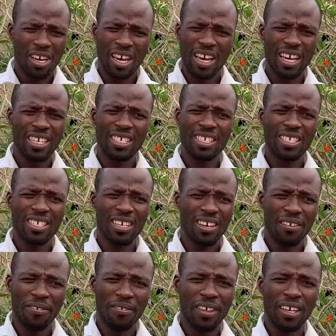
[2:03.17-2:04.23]

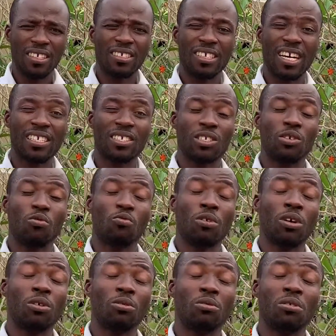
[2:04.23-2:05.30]
Anything that
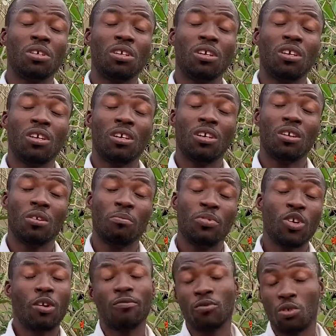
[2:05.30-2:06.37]
will be
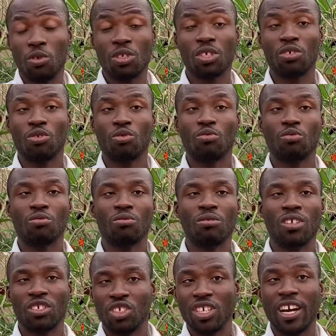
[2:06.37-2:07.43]
of good to
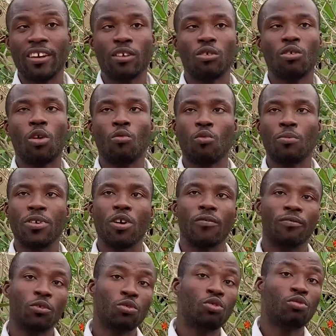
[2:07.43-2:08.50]
this channel or will be
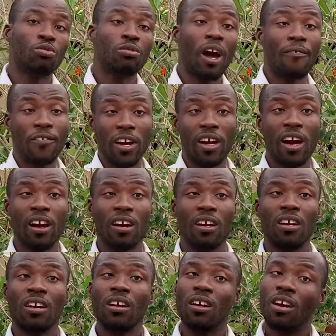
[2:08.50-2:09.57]
of good to Africa,
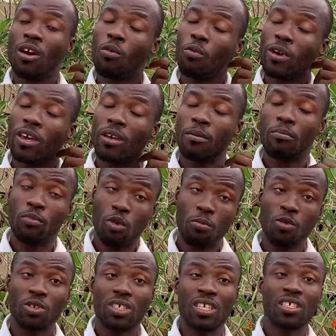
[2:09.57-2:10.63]
we
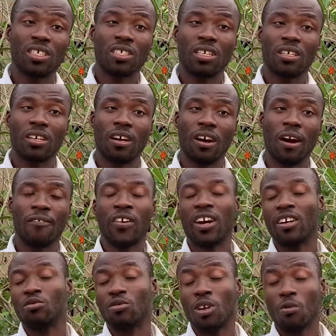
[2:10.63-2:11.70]
promote it,
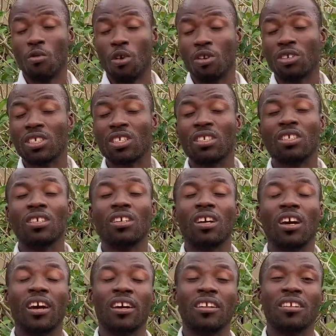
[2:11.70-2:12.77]
Africa to the world,
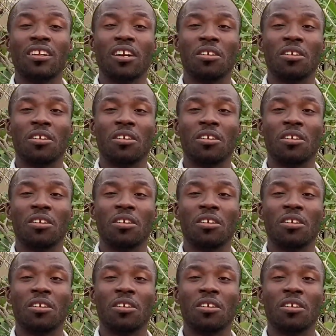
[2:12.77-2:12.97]
and uh,